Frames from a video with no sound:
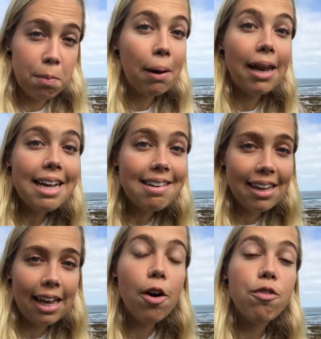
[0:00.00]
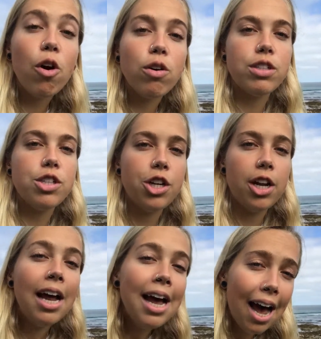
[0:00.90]
depleting it of
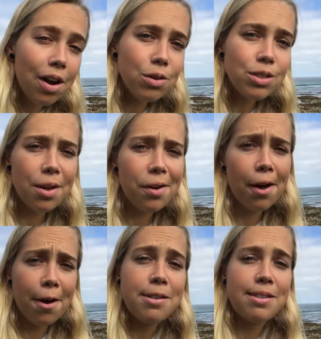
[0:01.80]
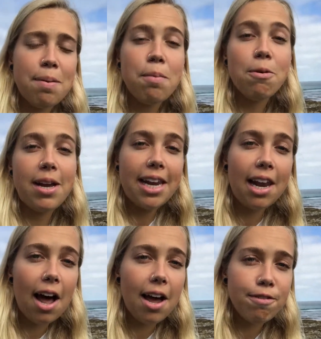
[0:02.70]
oxygen and also coating
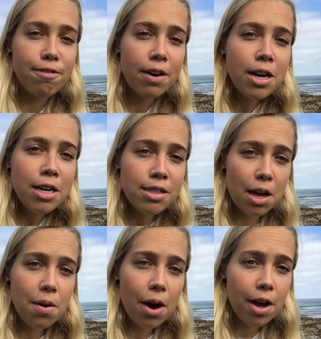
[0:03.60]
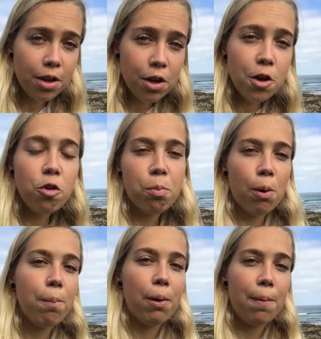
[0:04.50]
marine life. So a huge
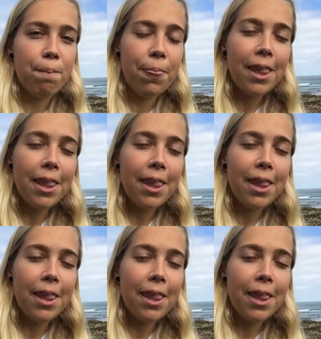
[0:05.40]
problem.